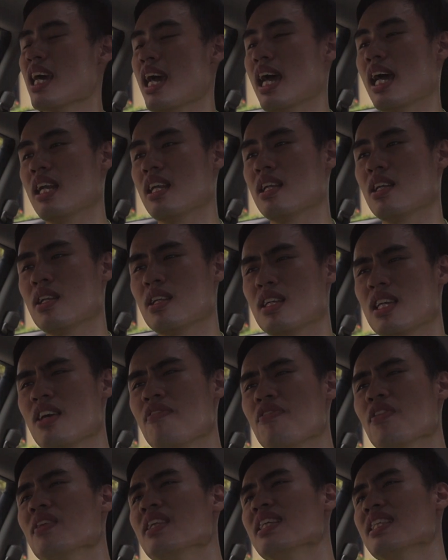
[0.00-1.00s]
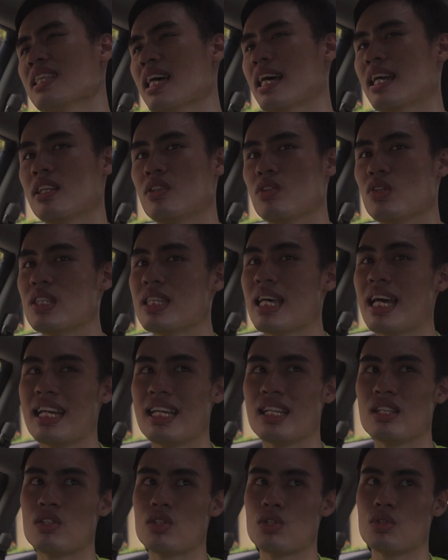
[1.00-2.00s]
And if you decided to send
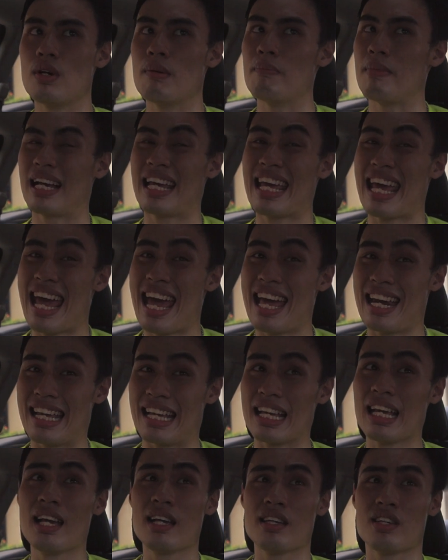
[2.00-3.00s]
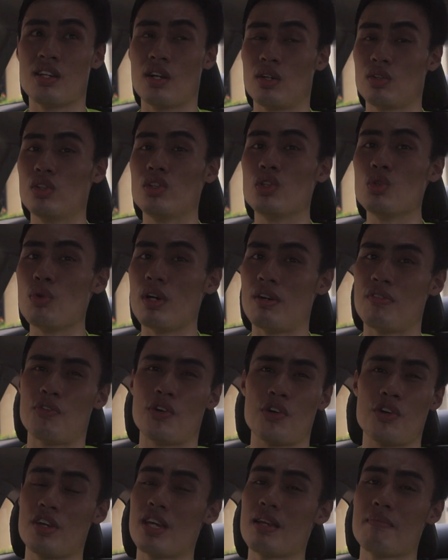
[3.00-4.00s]
in to a mechanic, to do it
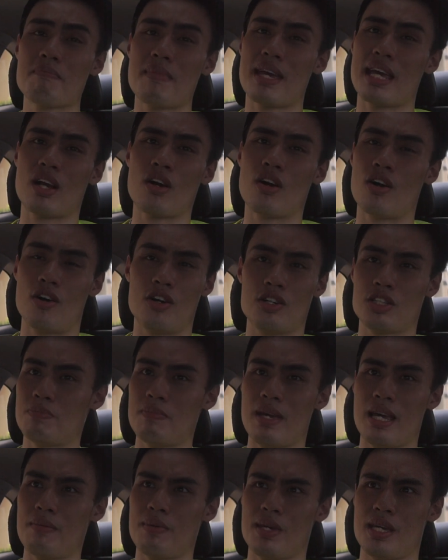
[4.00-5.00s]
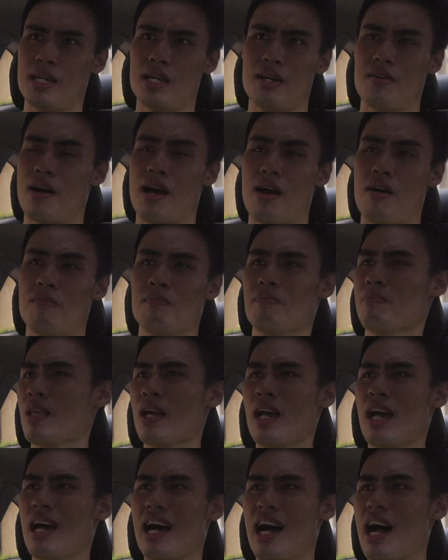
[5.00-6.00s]
for you, it may cost maybe around
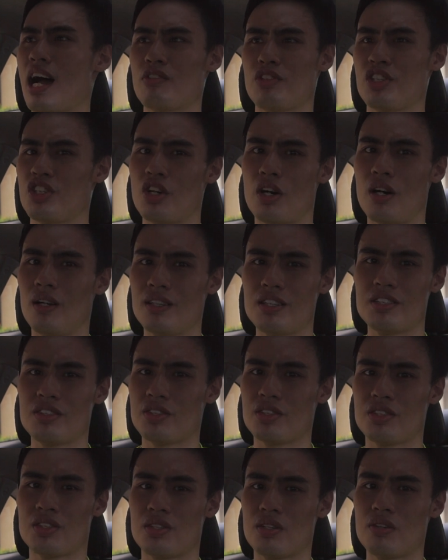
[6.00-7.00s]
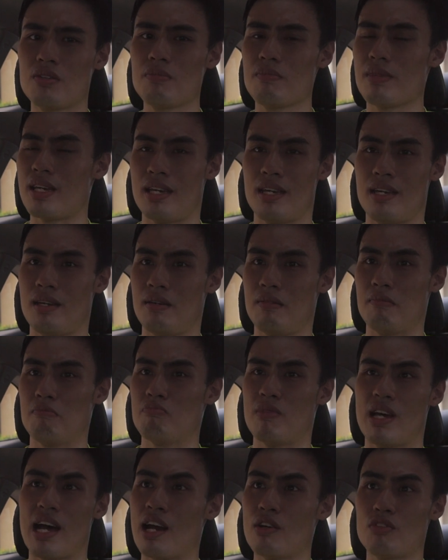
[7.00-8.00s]
$100 or so,
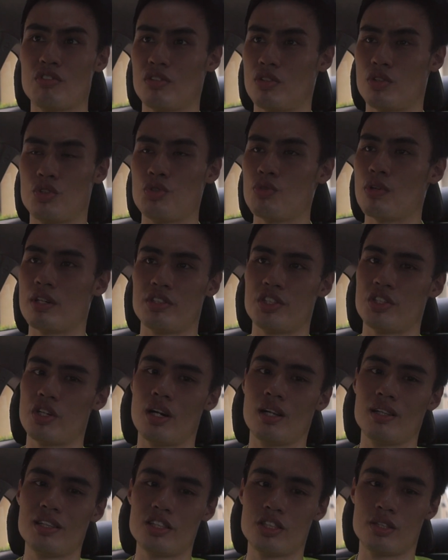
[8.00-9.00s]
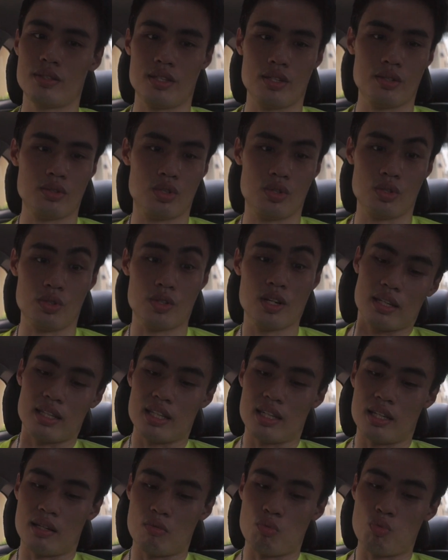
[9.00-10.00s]
$100 or $200, due to
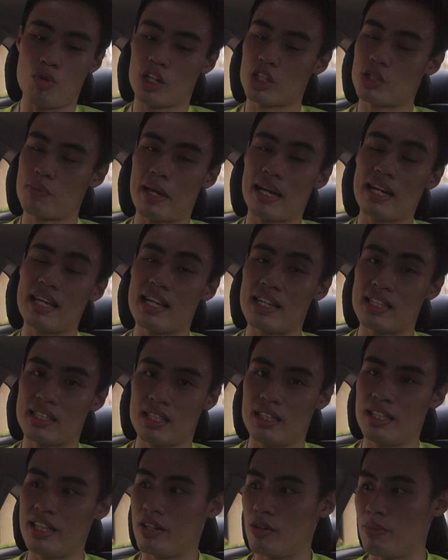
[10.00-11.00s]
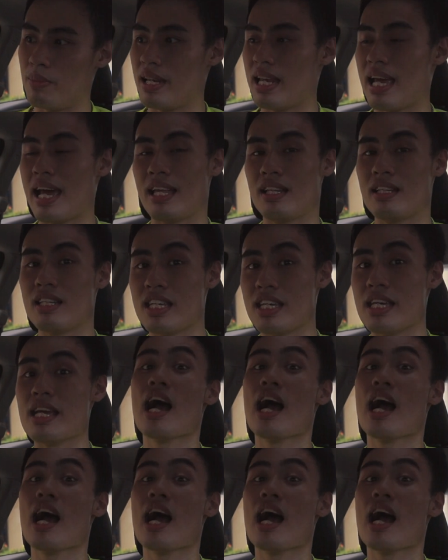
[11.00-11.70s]
the workman is a little bit at the